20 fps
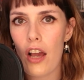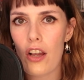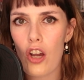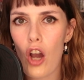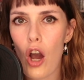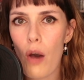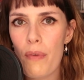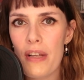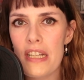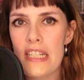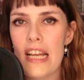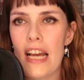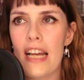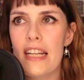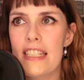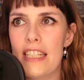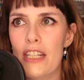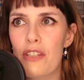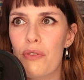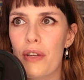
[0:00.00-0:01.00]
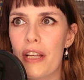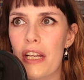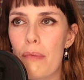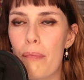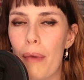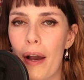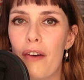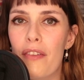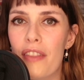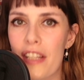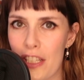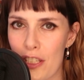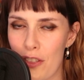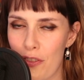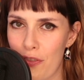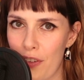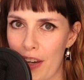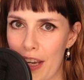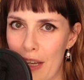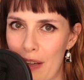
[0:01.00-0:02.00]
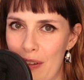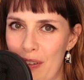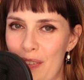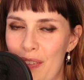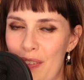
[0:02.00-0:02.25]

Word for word: A comment I did read about this fight